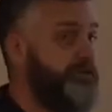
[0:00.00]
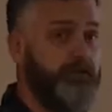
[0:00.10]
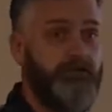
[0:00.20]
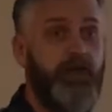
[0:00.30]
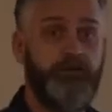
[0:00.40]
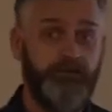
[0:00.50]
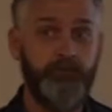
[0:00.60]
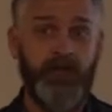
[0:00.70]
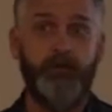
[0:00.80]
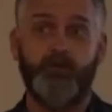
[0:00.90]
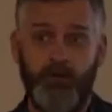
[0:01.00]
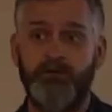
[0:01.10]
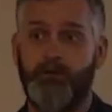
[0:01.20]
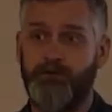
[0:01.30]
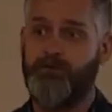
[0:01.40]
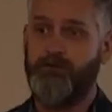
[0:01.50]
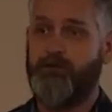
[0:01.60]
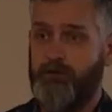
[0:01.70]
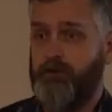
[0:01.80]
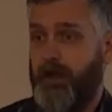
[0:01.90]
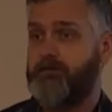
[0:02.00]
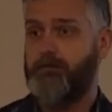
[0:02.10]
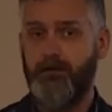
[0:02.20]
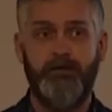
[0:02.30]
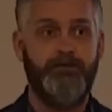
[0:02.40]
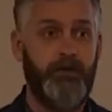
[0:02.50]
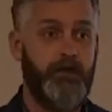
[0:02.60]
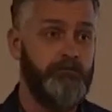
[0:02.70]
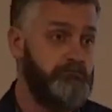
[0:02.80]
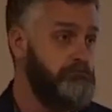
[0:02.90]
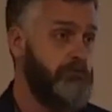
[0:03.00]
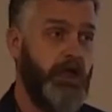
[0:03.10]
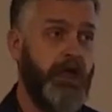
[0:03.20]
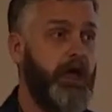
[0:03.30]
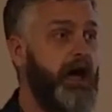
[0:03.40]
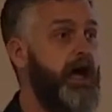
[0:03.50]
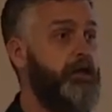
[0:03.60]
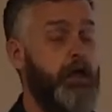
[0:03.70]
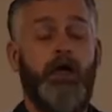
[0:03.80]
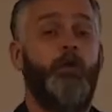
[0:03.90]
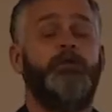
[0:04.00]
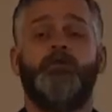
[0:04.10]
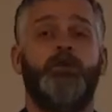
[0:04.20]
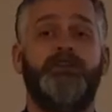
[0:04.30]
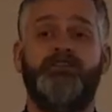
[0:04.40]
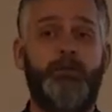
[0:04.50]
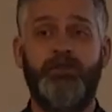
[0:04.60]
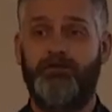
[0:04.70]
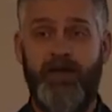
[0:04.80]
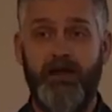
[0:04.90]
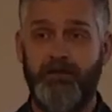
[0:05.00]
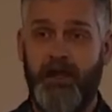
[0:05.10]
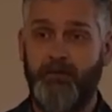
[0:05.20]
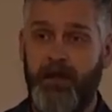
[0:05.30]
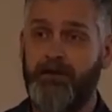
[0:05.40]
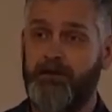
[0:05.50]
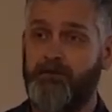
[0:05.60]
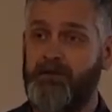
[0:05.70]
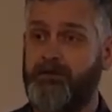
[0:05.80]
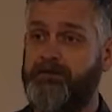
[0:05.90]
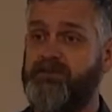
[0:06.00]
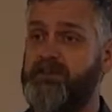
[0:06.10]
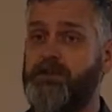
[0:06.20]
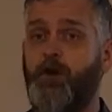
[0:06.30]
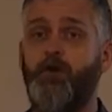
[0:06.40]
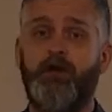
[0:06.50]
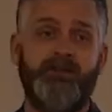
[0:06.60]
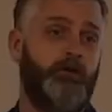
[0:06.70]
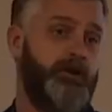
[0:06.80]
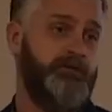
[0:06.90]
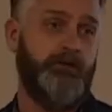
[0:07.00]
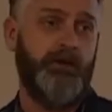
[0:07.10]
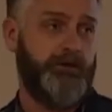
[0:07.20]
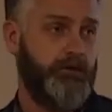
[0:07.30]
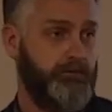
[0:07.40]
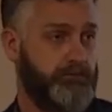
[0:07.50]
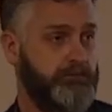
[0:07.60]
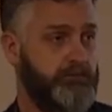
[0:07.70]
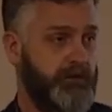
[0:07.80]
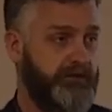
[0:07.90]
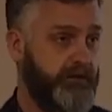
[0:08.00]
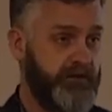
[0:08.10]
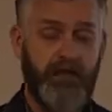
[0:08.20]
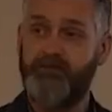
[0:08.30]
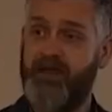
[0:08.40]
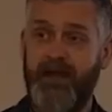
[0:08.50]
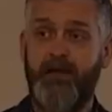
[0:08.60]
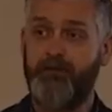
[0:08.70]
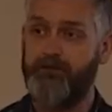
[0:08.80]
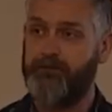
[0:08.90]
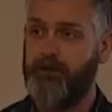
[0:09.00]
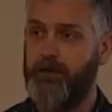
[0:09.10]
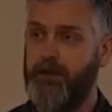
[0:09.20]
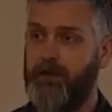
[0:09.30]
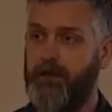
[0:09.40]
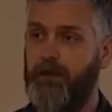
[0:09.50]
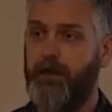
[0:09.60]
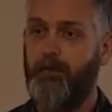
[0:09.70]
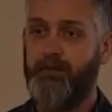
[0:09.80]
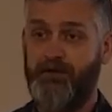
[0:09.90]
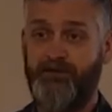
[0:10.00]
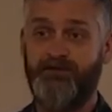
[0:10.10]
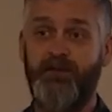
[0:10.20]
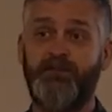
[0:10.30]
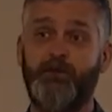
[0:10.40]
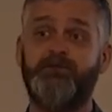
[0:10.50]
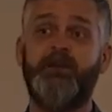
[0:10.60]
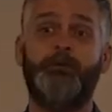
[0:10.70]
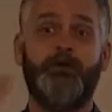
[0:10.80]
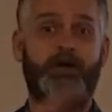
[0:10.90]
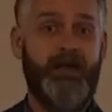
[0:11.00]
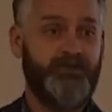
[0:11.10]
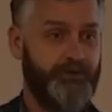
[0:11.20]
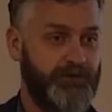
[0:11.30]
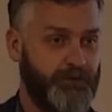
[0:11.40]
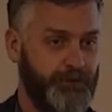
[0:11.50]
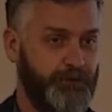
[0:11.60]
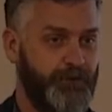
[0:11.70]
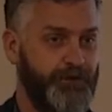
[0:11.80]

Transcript: says, yeah, sometimes women will choose to do that and say, a woman will accept the fact that I'm not going to be the CEO because I want to be a mother. He says sometimes that happens. But he says then the reciprocal has to be true.